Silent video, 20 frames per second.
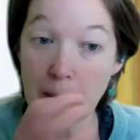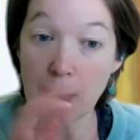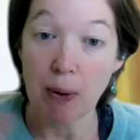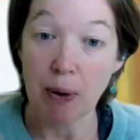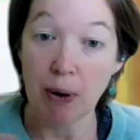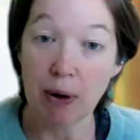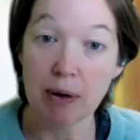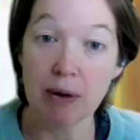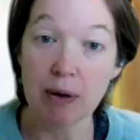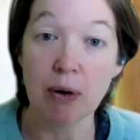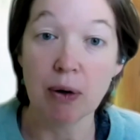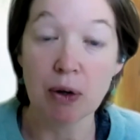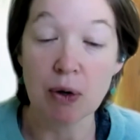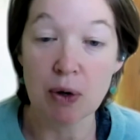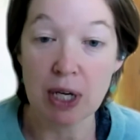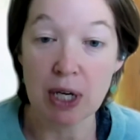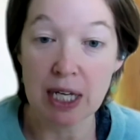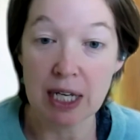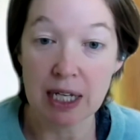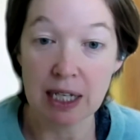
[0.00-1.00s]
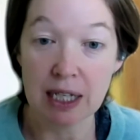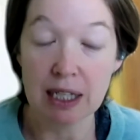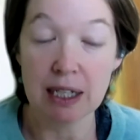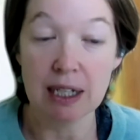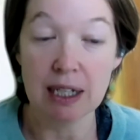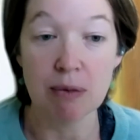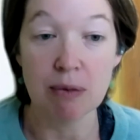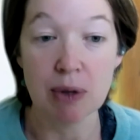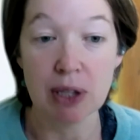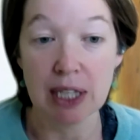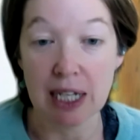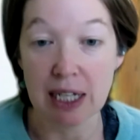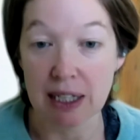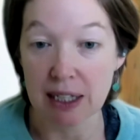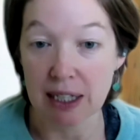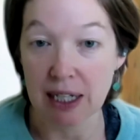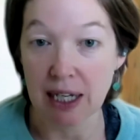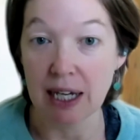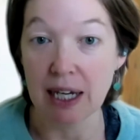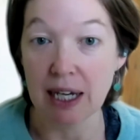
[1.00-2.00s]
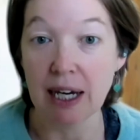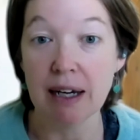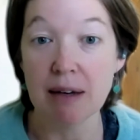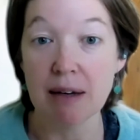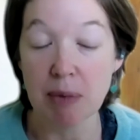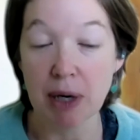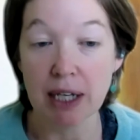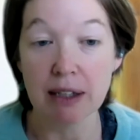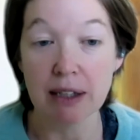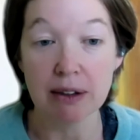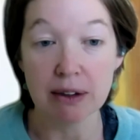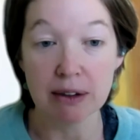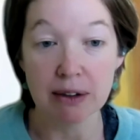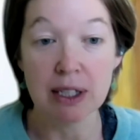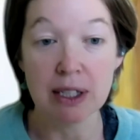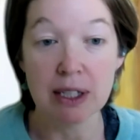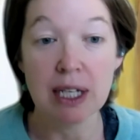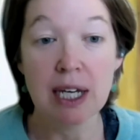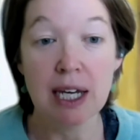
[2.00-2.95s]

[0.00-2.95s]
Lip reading: or creating a related AI minor.